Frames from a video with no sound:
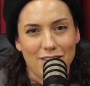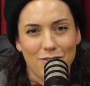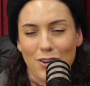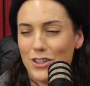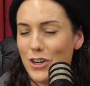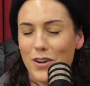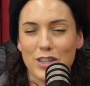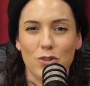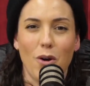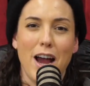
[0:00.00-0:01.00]
We're doing
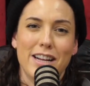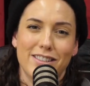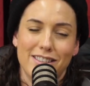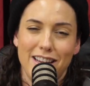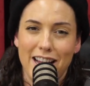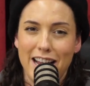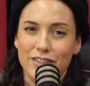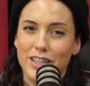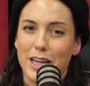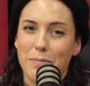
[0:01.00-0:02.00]
it twice.
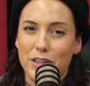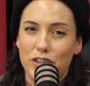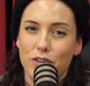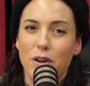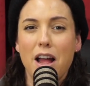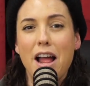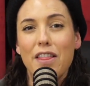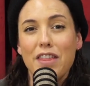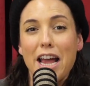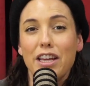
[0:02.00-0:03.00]
Hashtag me too.
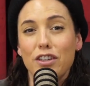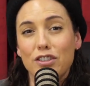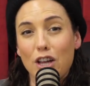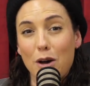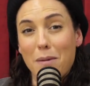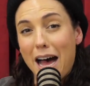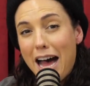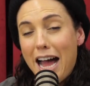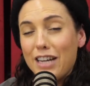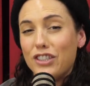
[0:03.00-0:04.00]
Thank you so
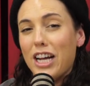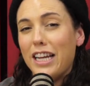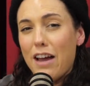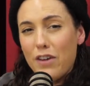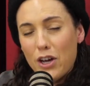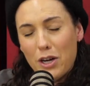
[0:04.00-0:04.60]
much. I love you.